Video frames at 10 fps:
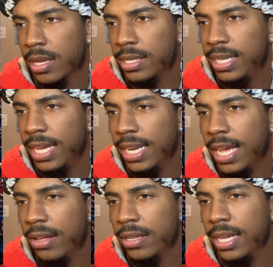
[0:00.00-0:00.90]
Is he in
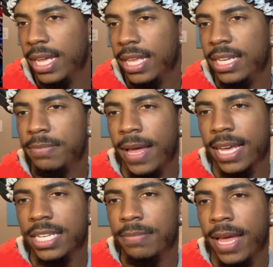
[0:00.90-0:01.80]
now? Yeah, he's back.
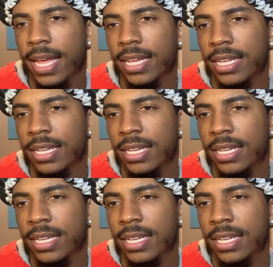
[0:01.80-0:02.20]
He's back.